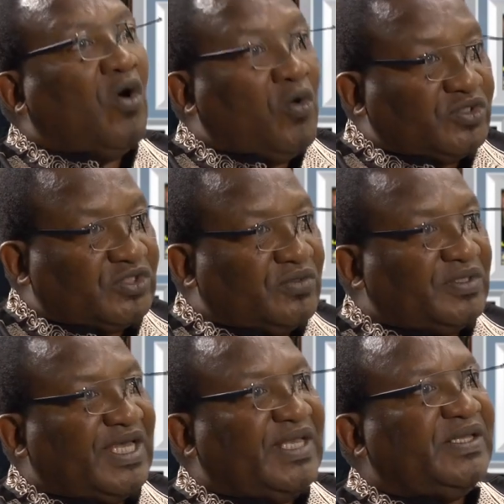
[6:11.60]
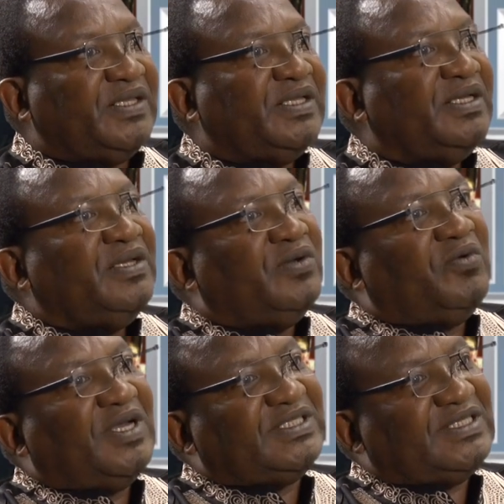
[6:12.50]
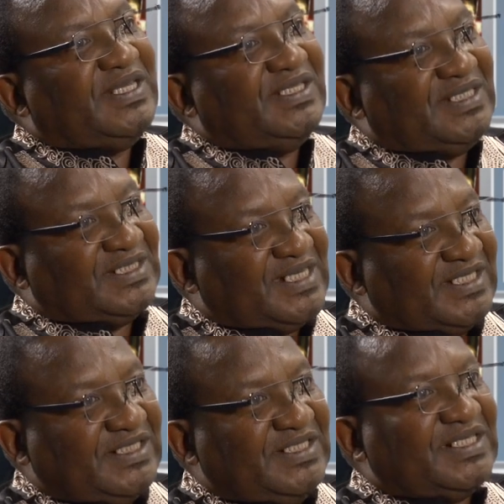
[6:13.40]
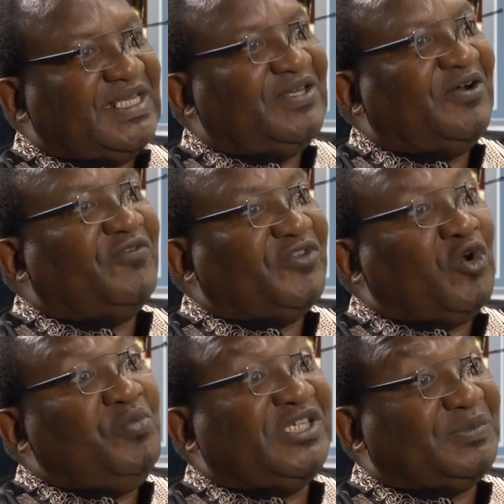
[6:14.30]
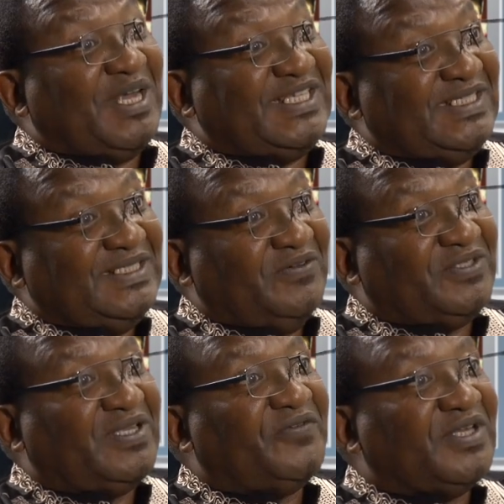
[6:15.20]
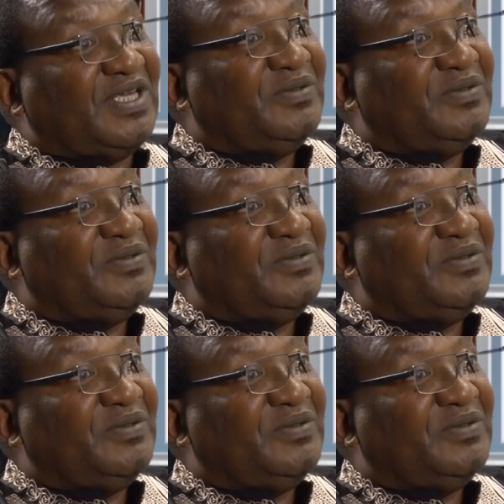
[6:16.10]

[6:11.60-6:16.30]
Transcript: also was the Secretary General of the Communist Party of South Africa.